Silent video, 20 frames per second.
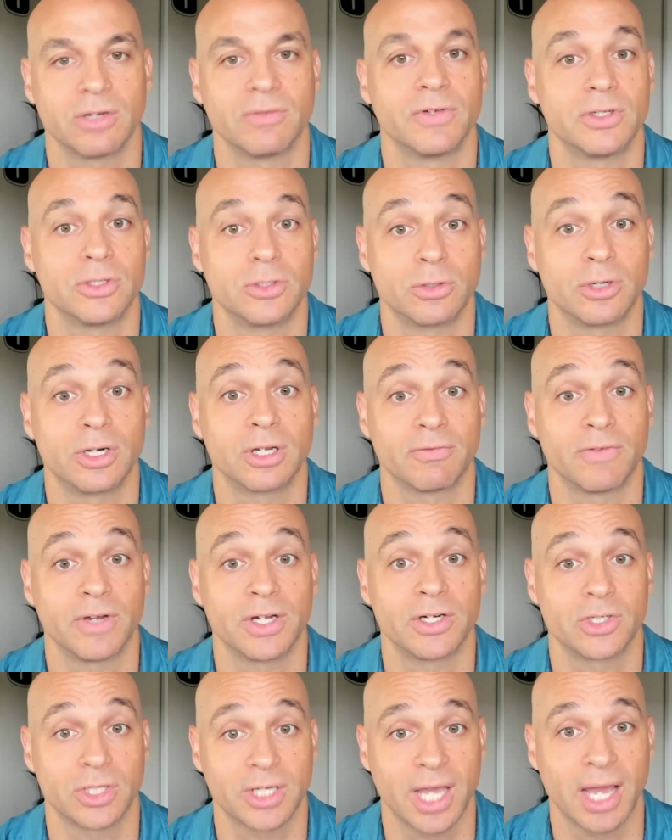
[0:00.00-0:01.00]
of enduring
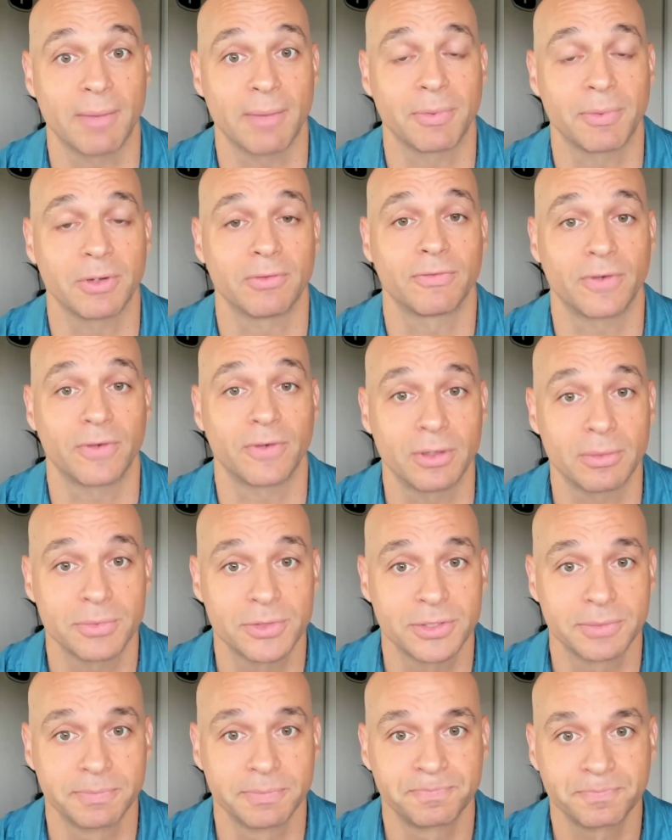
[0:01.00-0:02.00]
venture capital
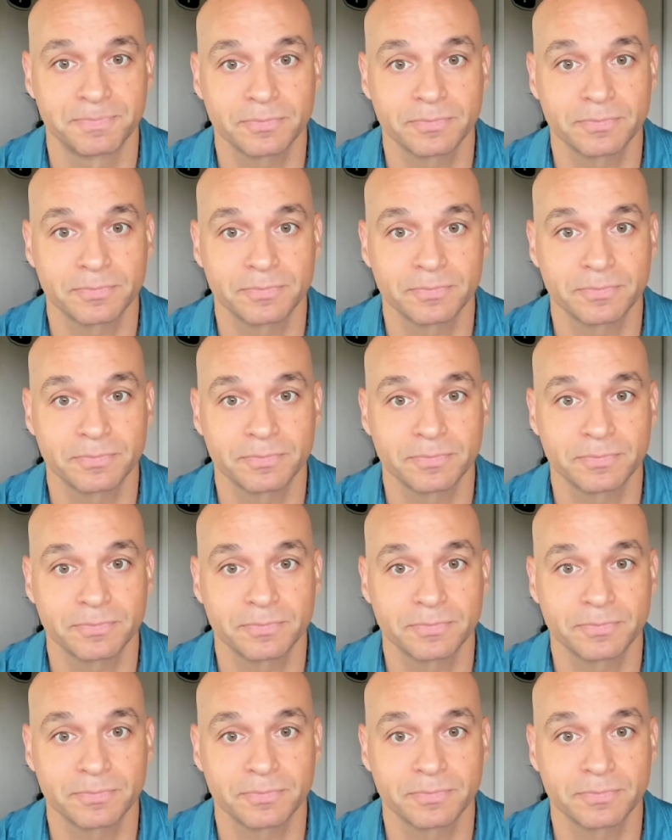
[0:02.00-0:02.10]
firms.